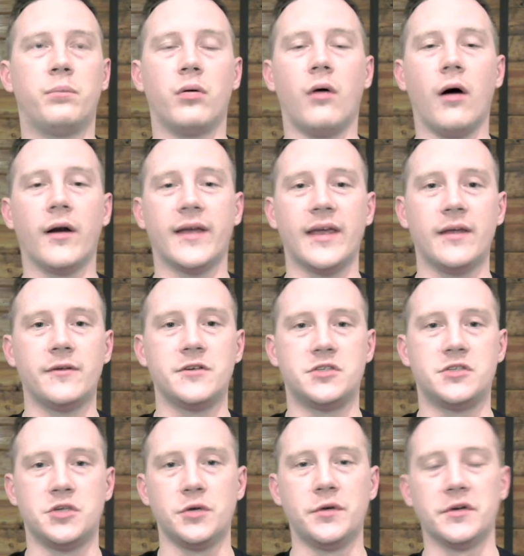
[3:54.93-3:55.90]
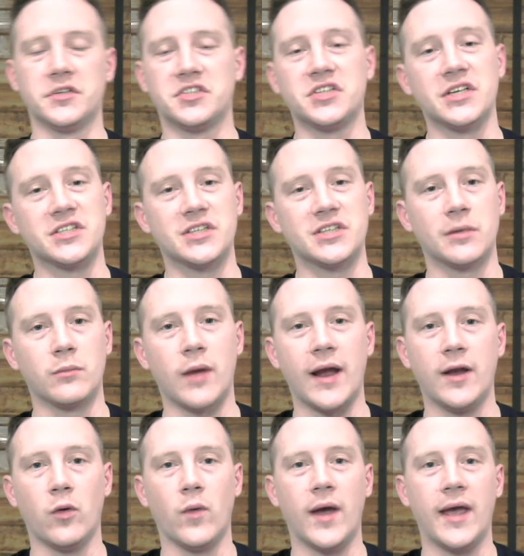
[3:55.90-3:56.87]
plug into your system
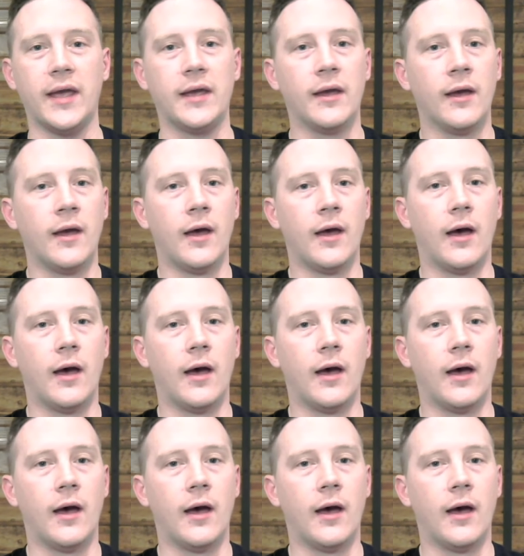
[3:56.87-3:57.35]
right away.